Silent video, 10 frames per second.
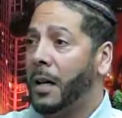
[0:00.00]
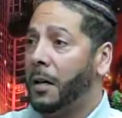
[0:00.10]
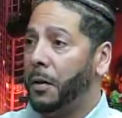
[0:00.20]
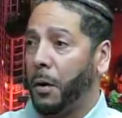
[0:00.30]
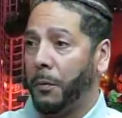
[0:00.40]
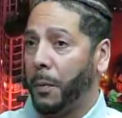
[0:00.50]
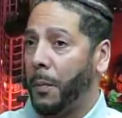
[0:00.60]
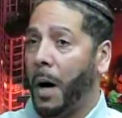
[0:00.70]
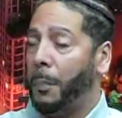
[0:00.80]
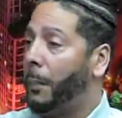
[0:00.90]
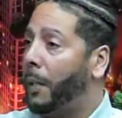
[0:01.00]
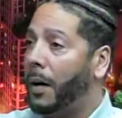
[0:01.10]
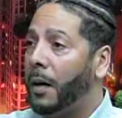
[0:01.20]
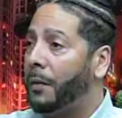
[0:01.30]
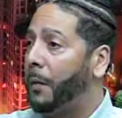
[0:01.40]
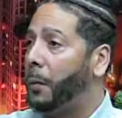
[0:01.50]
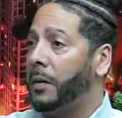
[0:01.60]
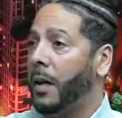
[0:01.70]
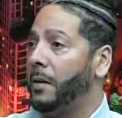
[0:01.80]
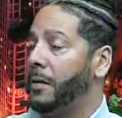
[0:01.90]
you know, from up above,
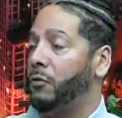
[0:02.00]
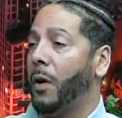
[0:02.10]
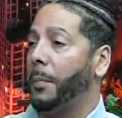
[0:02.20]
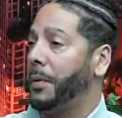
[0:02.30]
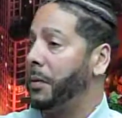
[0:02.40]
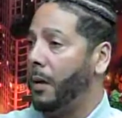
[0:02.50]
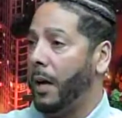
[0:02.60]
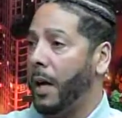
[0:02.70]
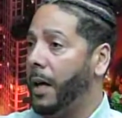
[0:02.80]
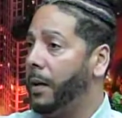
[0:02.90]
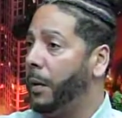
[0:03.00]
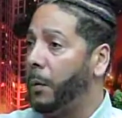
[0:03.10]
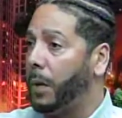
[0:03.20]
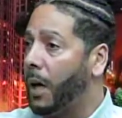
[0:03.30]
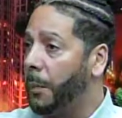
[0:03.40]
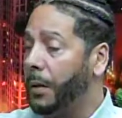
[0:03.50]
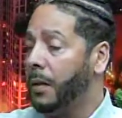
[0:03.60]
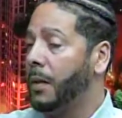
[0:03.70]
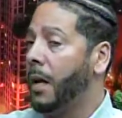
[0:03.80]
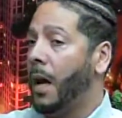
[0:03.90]
and they just drop into our head, and then we come
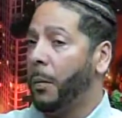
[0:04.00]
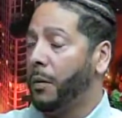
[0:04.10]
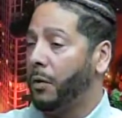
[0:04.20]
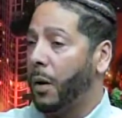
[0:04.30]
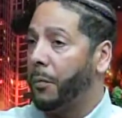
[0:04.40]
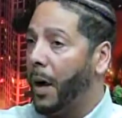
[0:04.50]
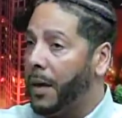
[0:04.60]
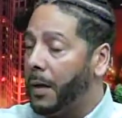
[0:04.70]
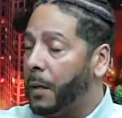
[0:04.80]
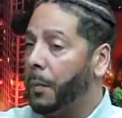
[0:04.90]
in and we start writing them.